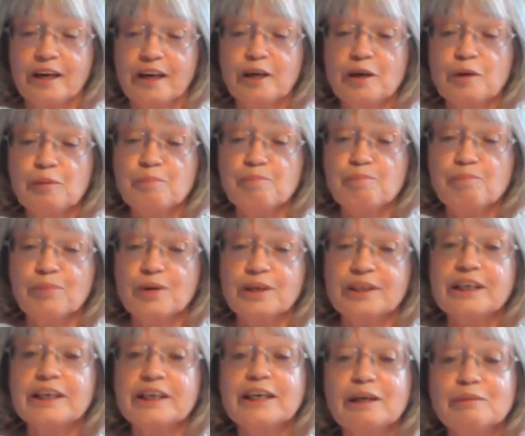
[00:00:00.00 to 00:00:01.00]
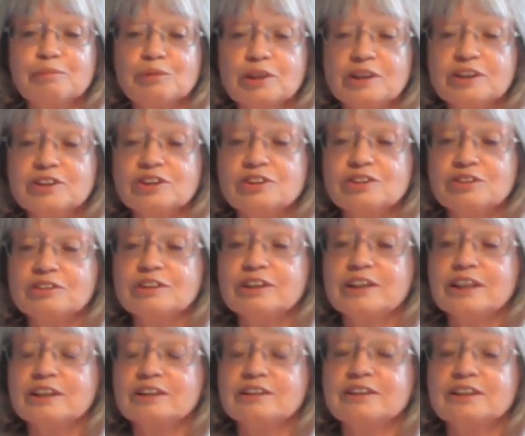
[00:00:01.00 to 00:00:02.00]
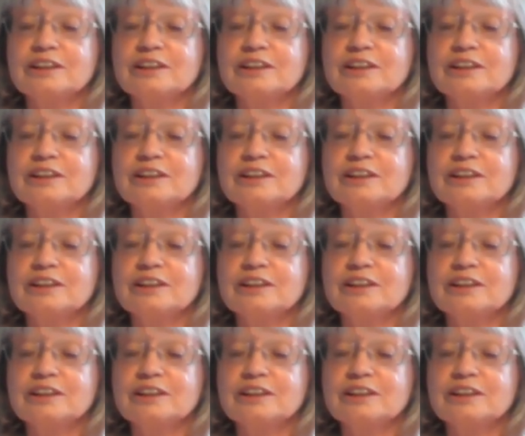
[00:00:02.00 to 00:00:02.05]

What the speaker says: And I am going to do that.